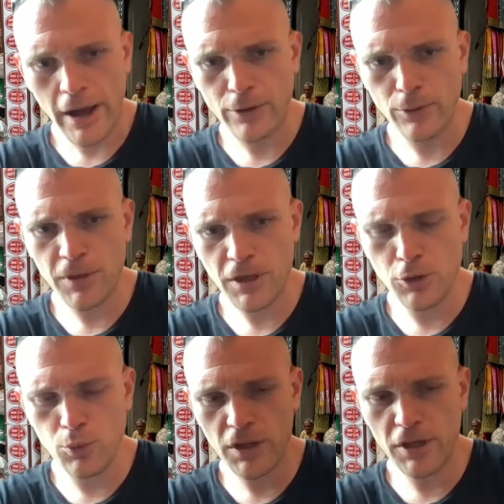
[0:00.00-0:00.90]
I don't think
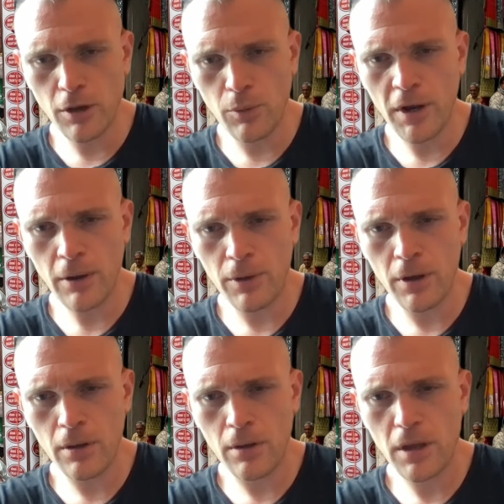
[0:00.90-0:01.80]
you really know an
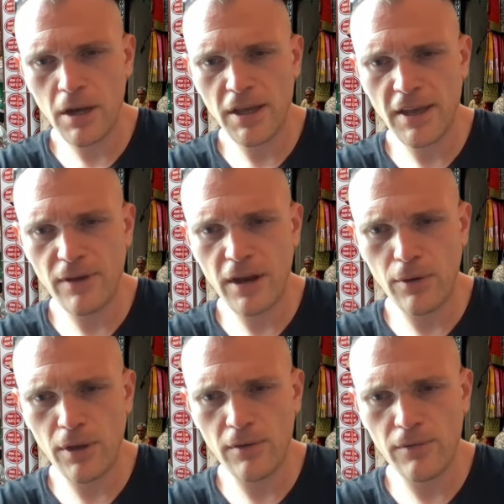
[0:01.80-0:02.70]
area, any given
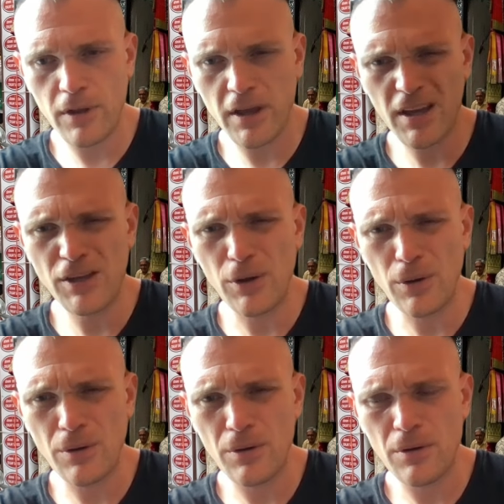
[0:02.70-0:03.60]
area, for like a
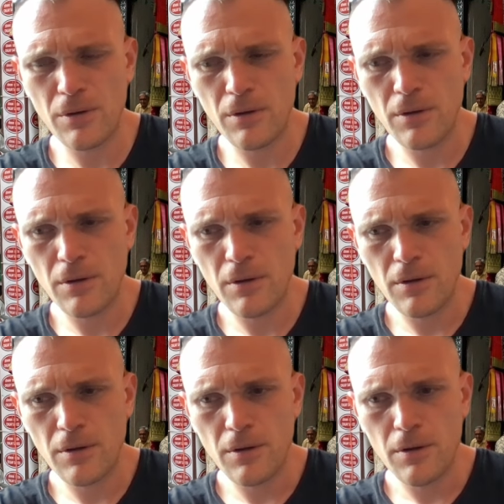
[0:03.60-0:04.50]
year,
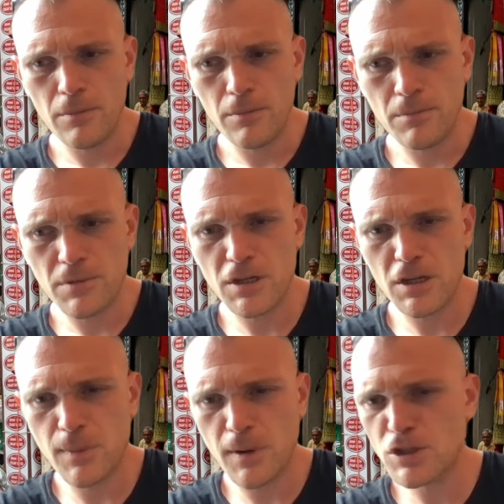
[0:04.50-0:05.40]

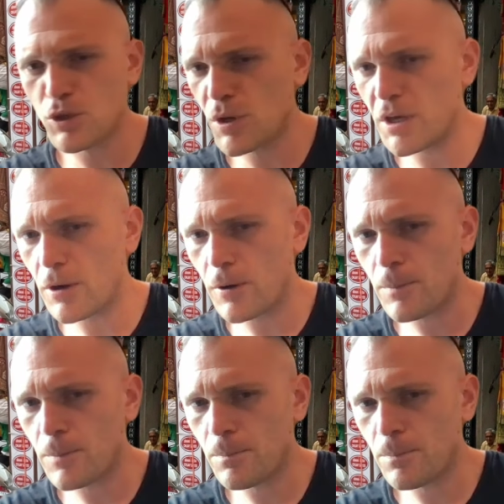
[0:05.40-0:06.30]
six months to a year.
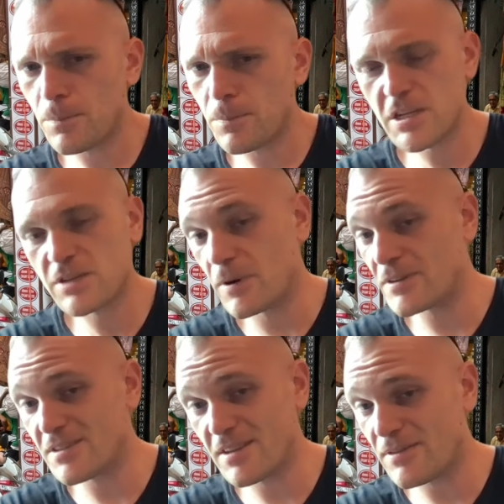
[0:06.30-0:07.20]
Six
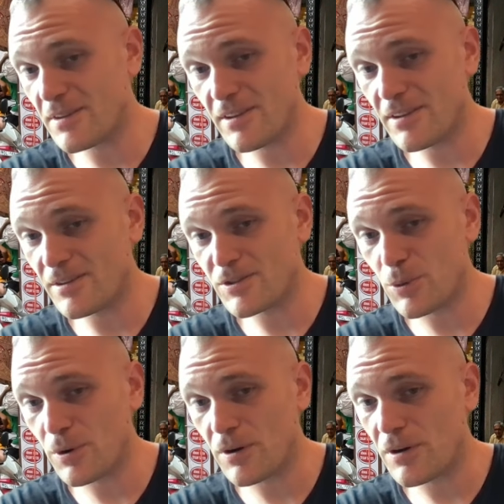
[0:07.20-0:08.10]
months is even a little
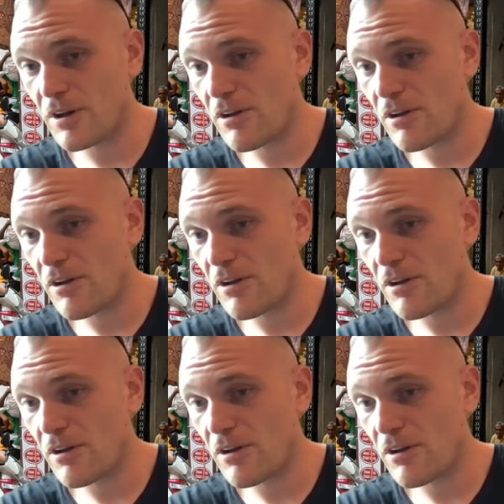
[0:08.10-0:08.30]
short.